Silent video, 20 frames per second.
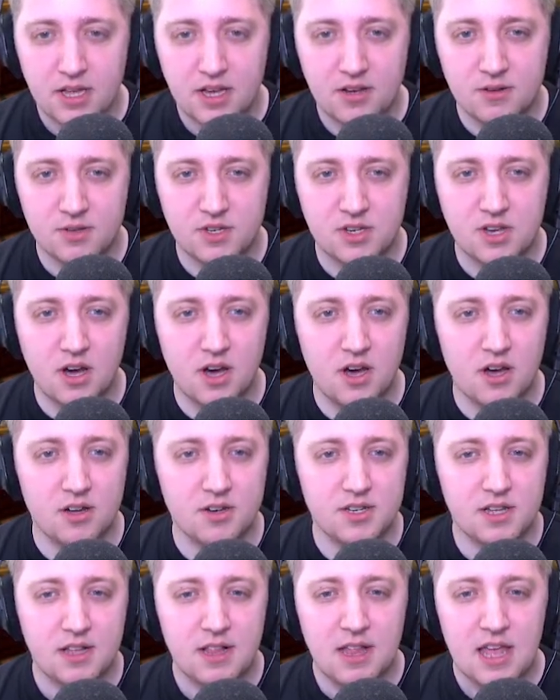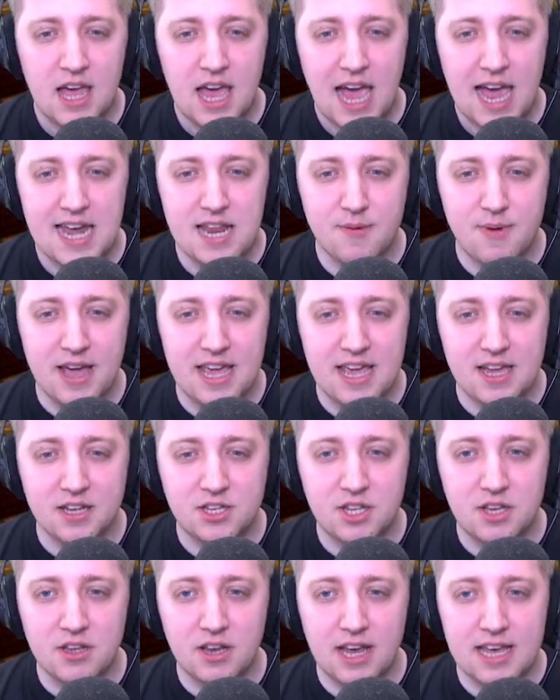Oh God. Anyway,
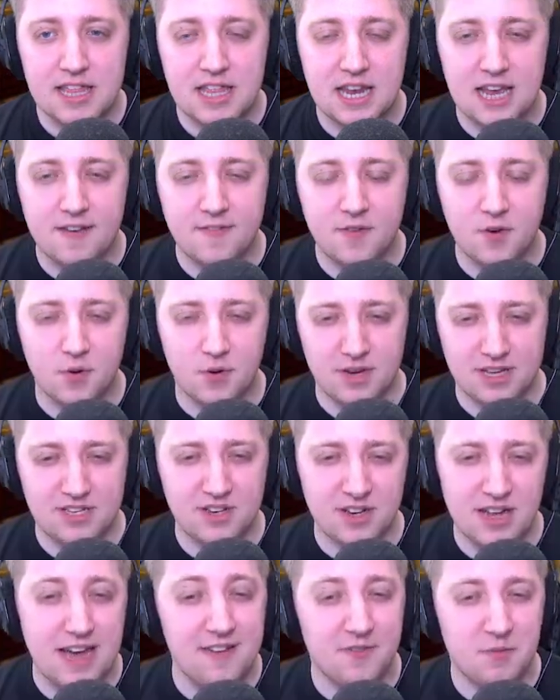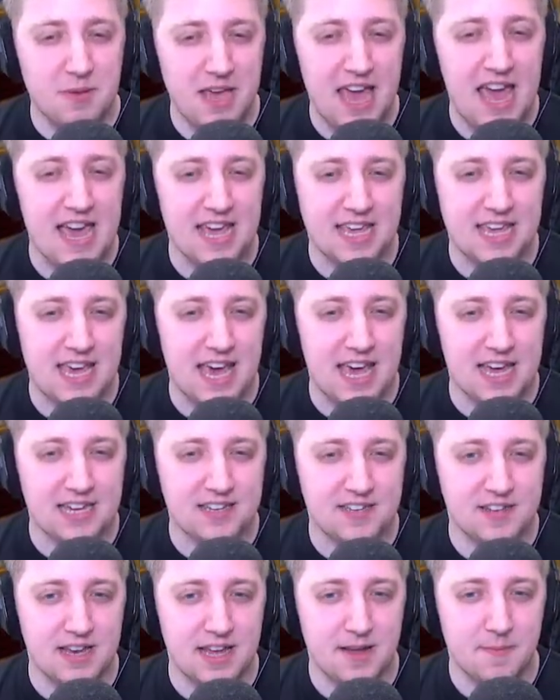do you like the level? It's going to have to be heck yeah, isn't